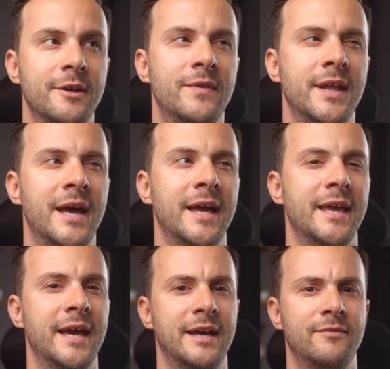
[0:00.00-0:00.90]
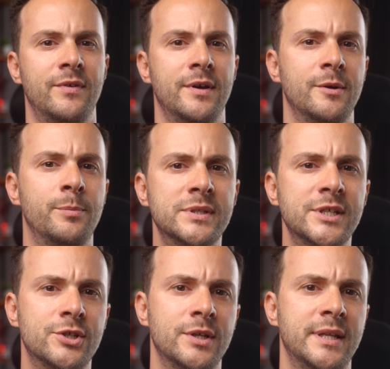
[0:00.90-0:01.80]
When I have uh,
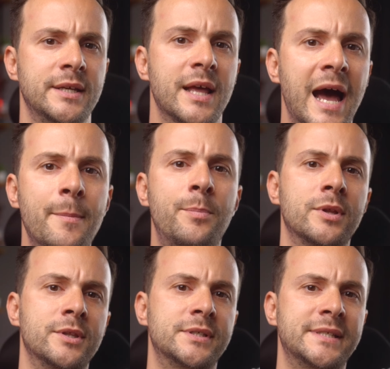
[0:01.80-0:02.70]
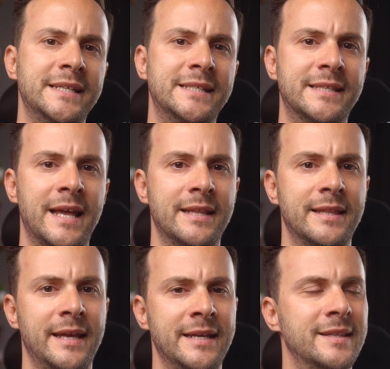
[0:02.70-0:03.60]
positioned it up on the
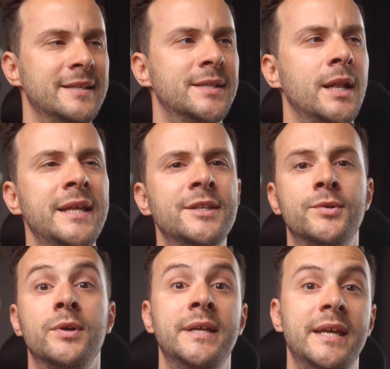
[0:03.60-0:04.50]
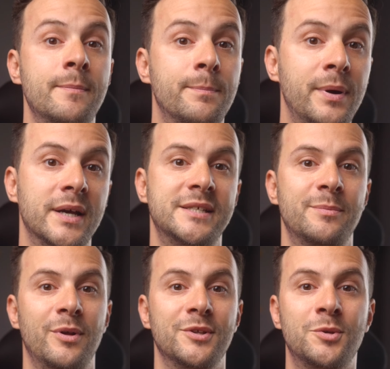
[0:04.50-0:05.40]
C-stand, it is literally
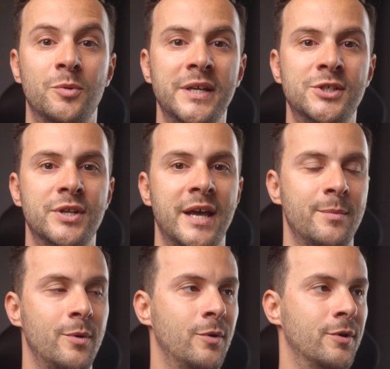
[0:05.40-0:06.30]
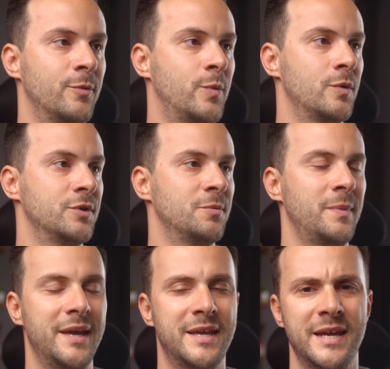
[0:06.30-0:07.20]
impossible to reach them or would
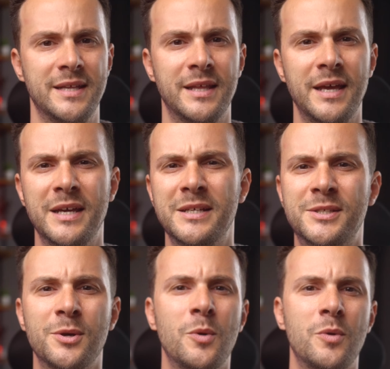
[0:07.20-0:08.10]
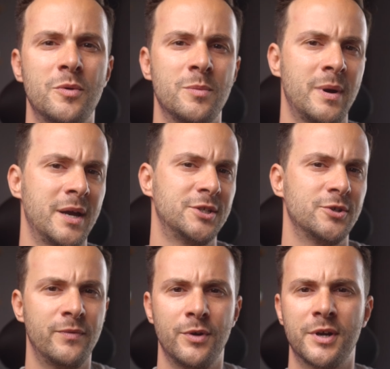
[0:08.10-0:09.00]
make it so much
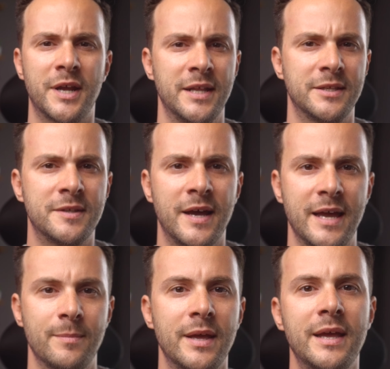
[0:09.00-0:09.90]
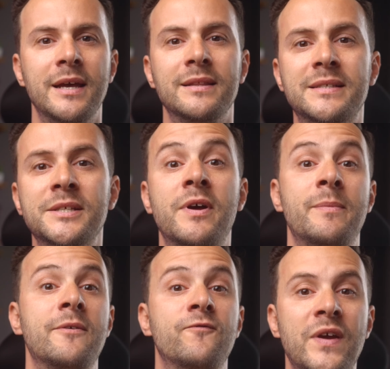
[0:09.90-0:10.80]
work and time. This is where
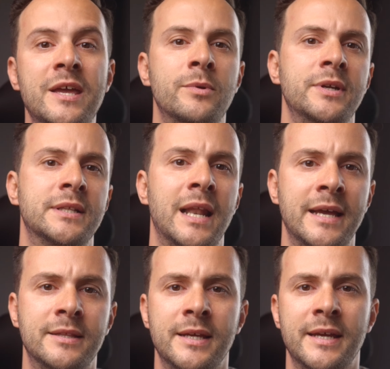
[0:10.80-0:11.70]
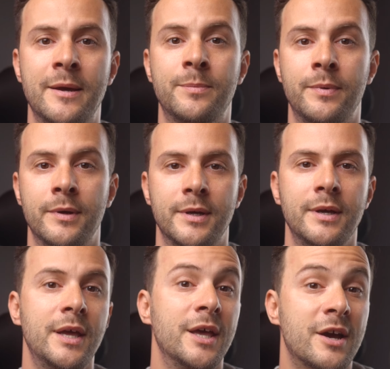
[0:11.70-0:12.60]
my favorite lighting app uh,
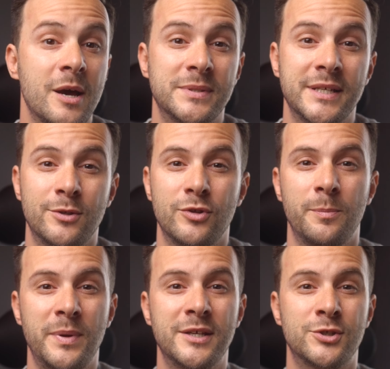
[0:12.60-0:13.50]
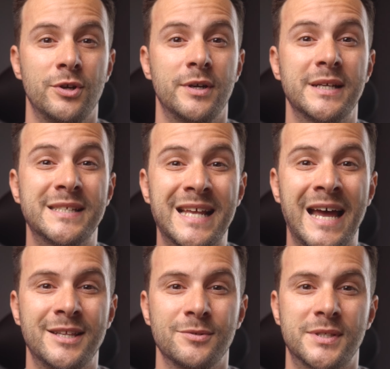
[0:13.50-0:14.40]
comes into the picture,
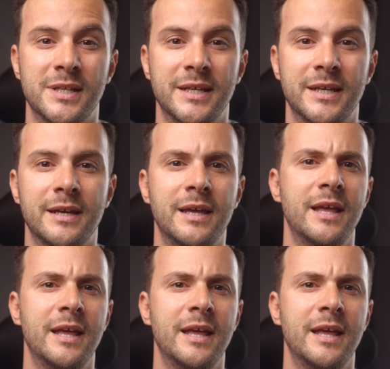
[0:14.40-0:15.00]
Sidus Link.